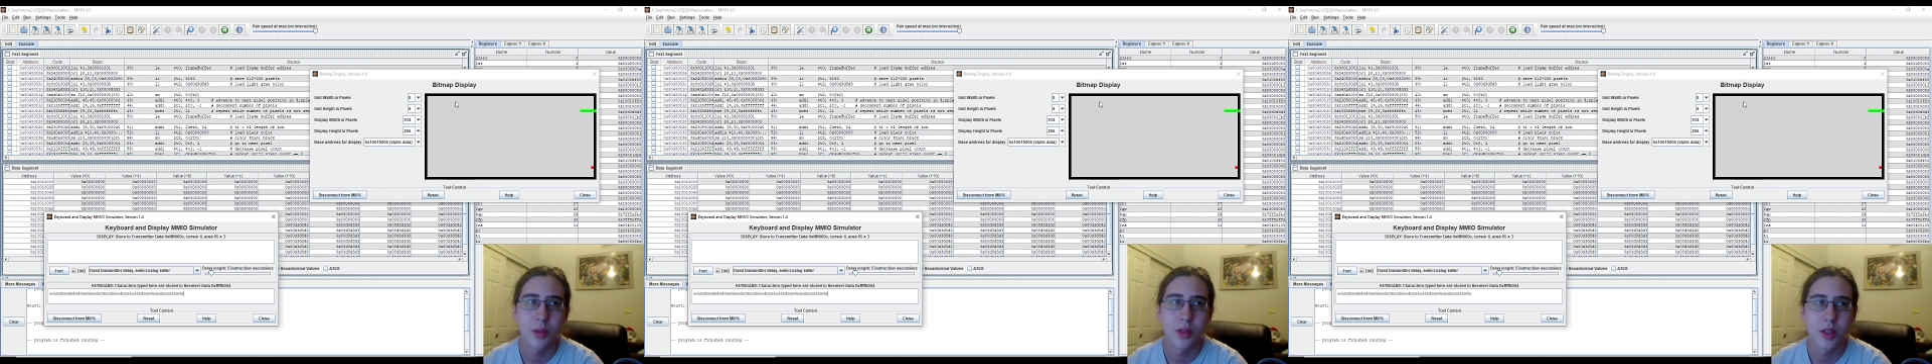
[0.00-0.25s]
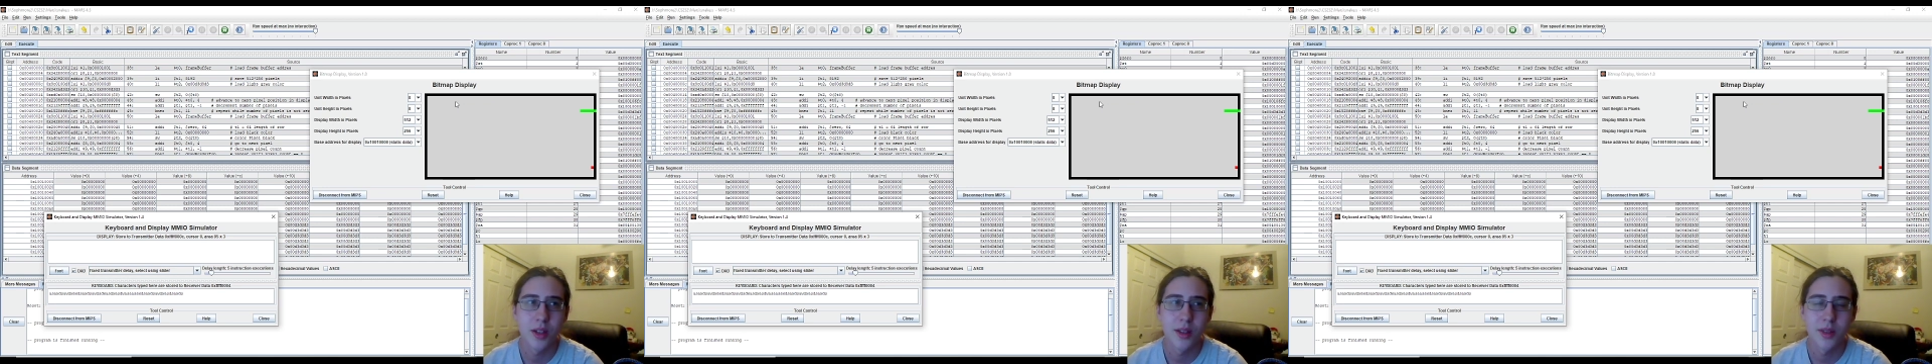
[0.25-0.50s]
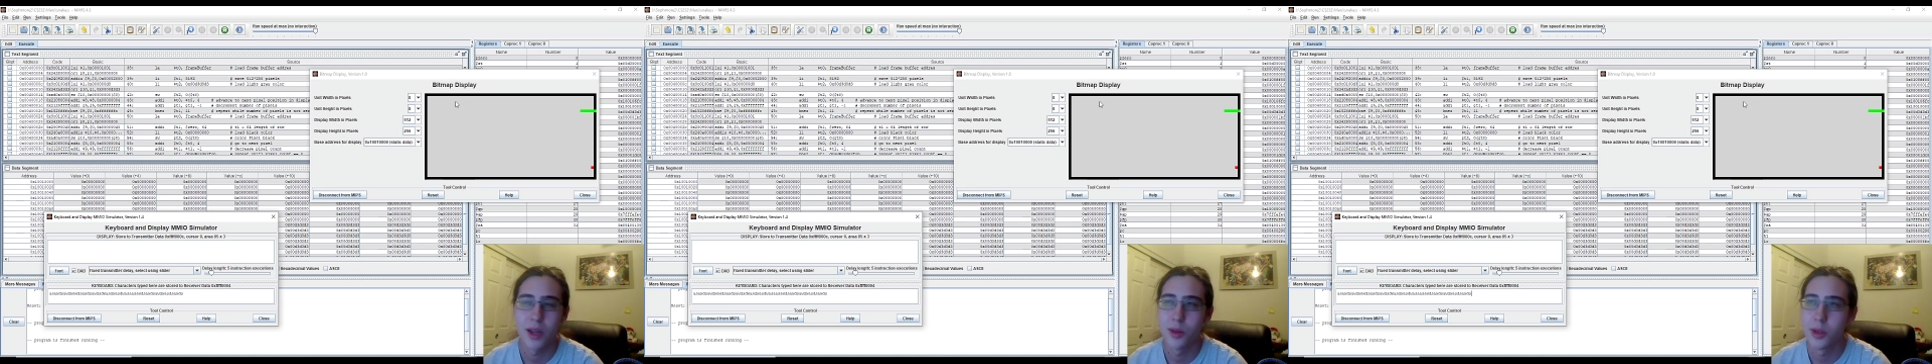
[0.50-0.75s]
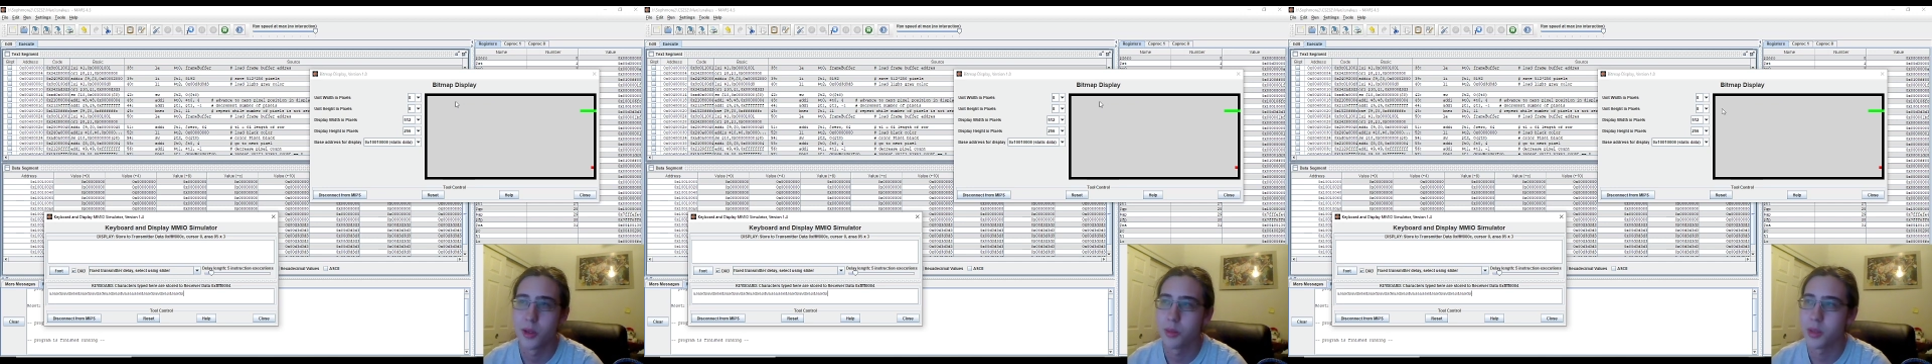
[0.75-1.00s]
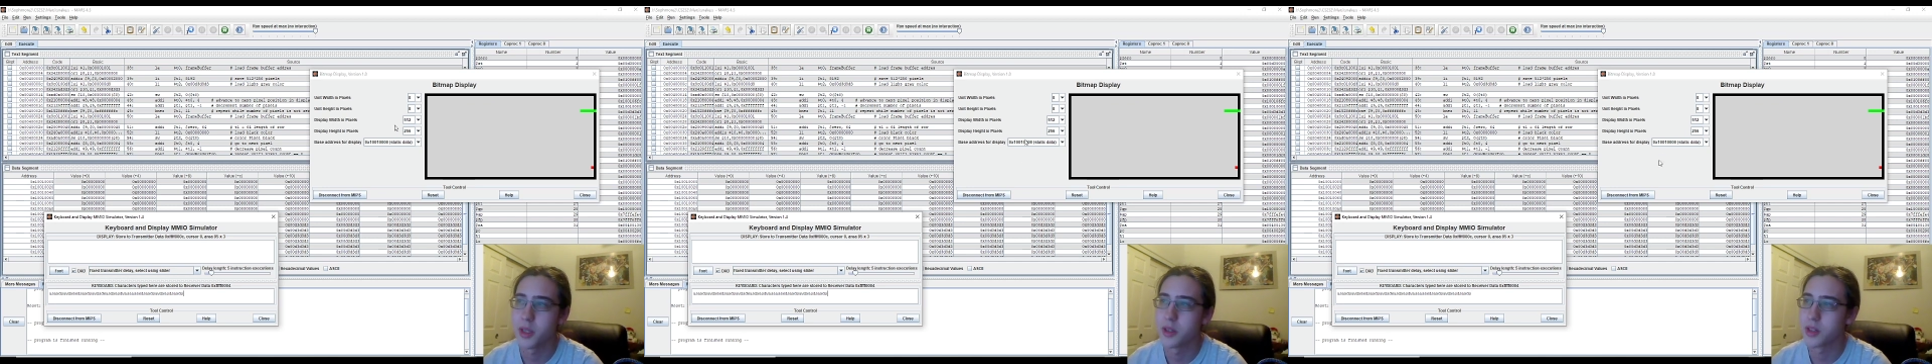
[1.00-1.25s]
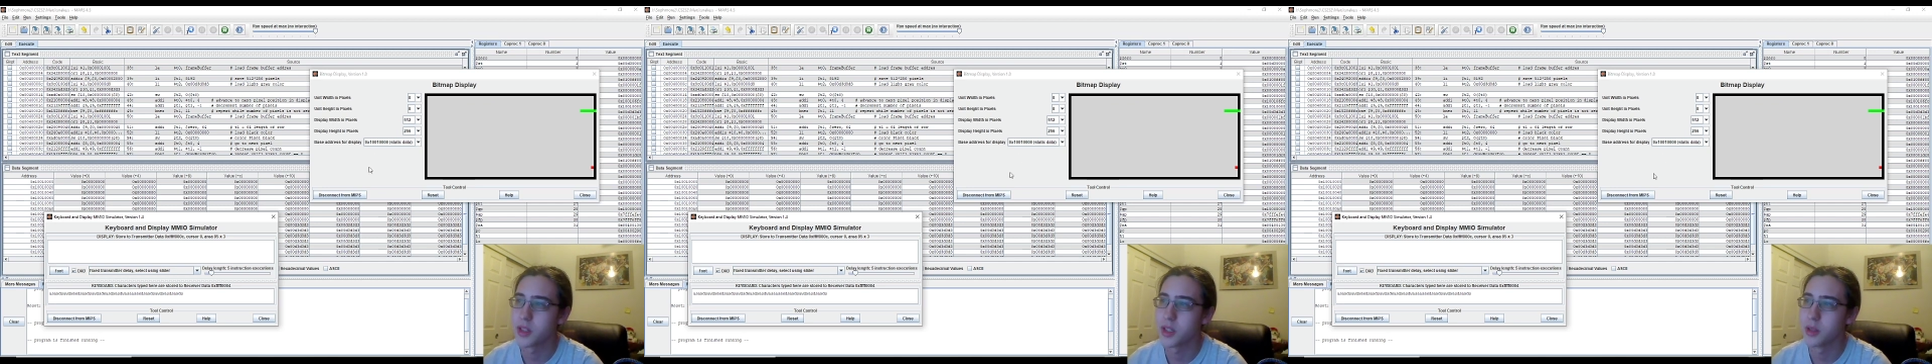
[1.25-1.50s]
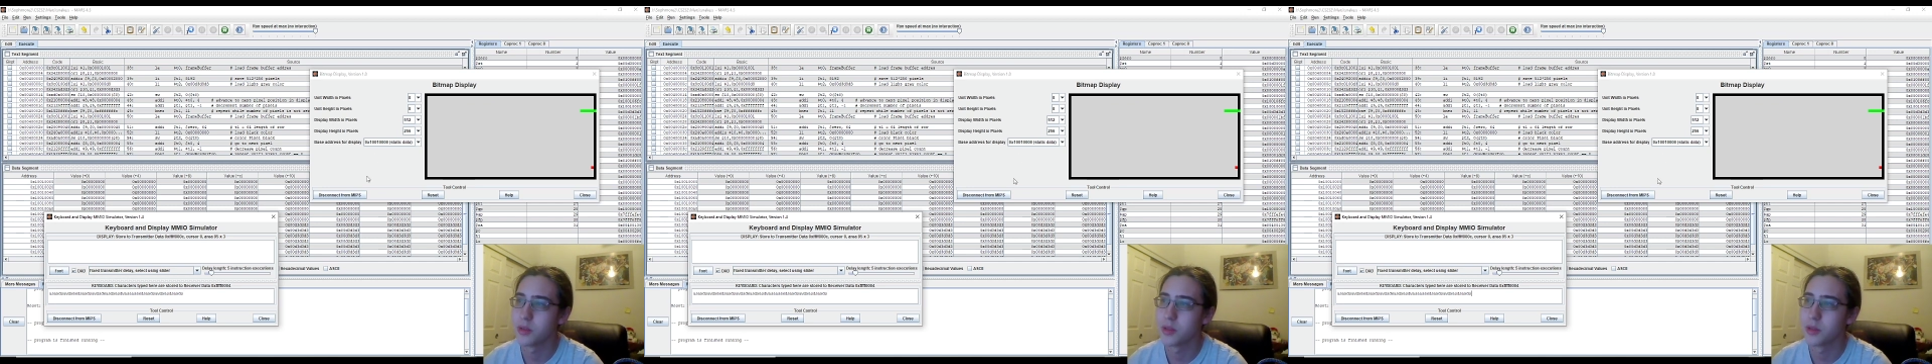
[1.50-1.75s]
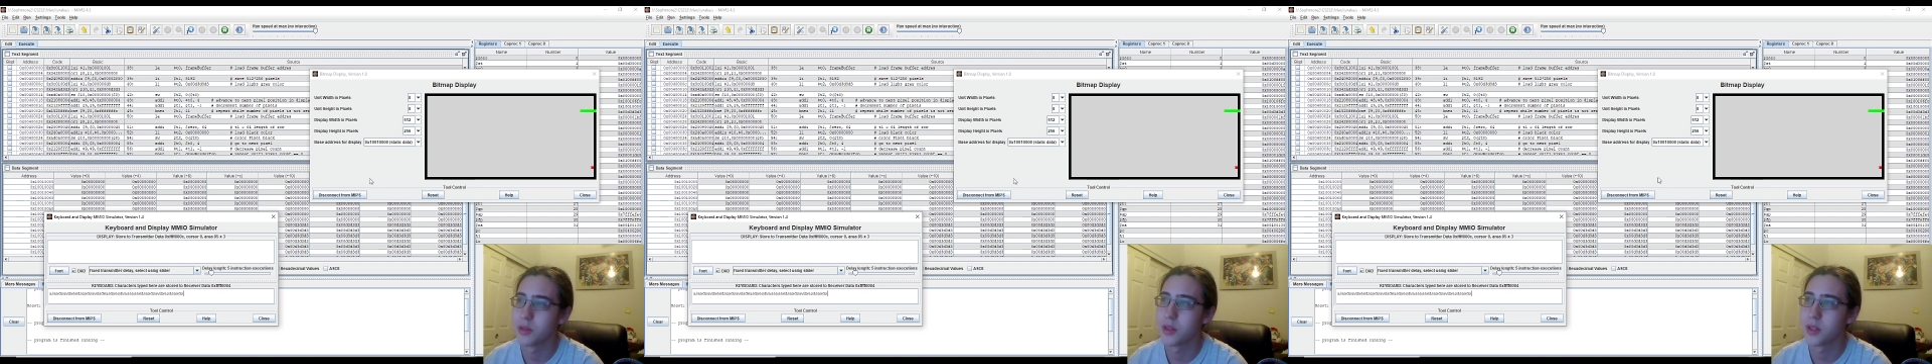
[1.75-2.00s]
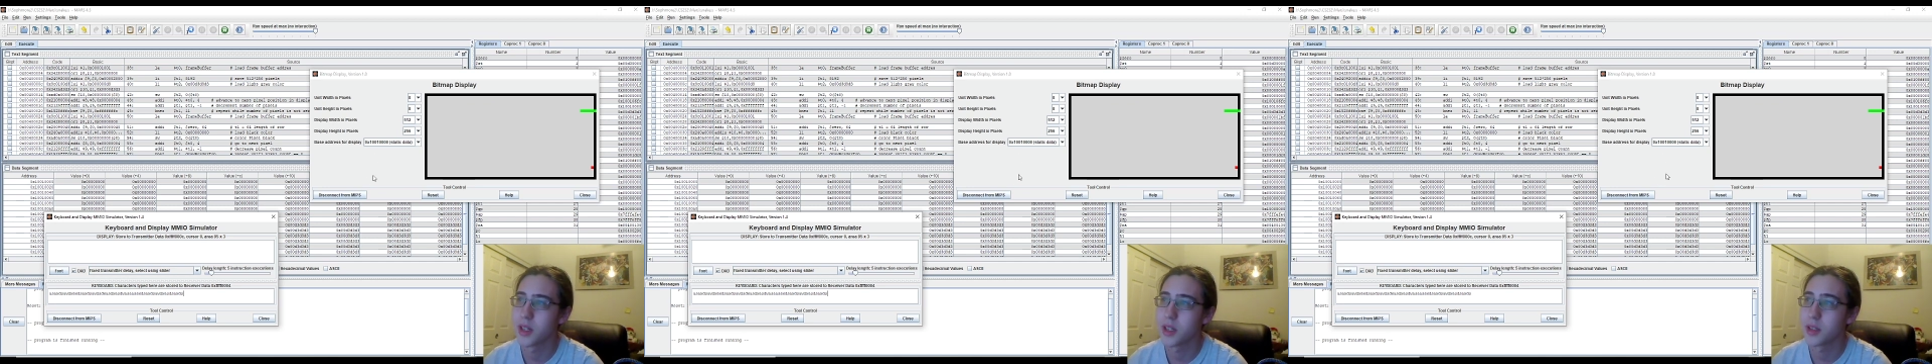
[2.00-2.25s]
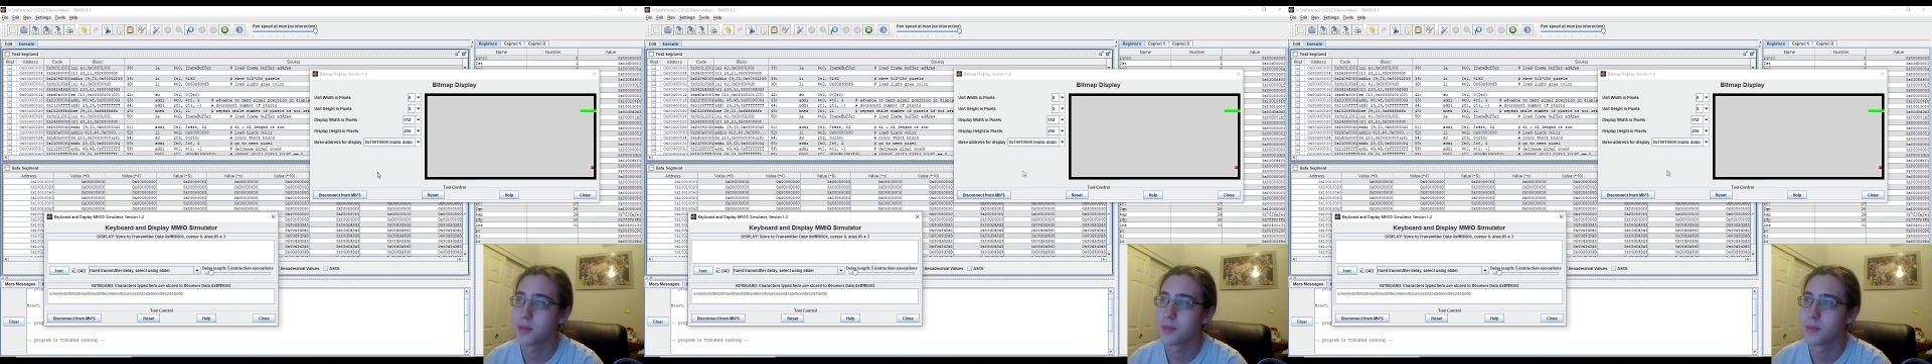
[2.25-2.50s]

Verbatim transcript: so you can download it, play it yourself if you feel like it.